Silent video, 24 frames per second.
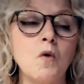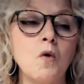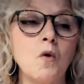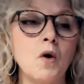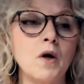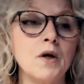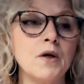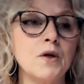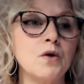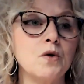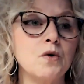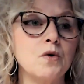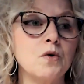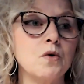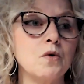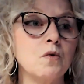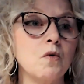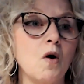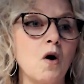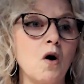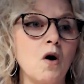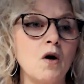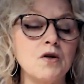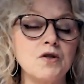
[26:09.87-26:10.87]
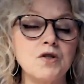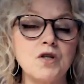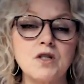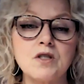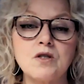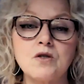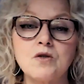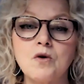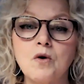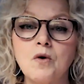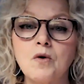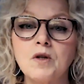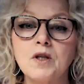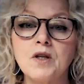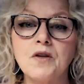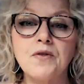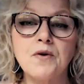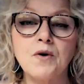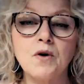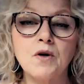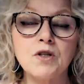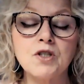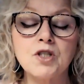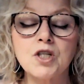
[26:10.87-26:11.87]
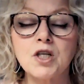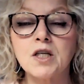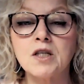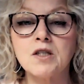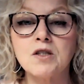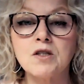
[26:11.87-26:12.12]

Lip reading: or you are just so lethargic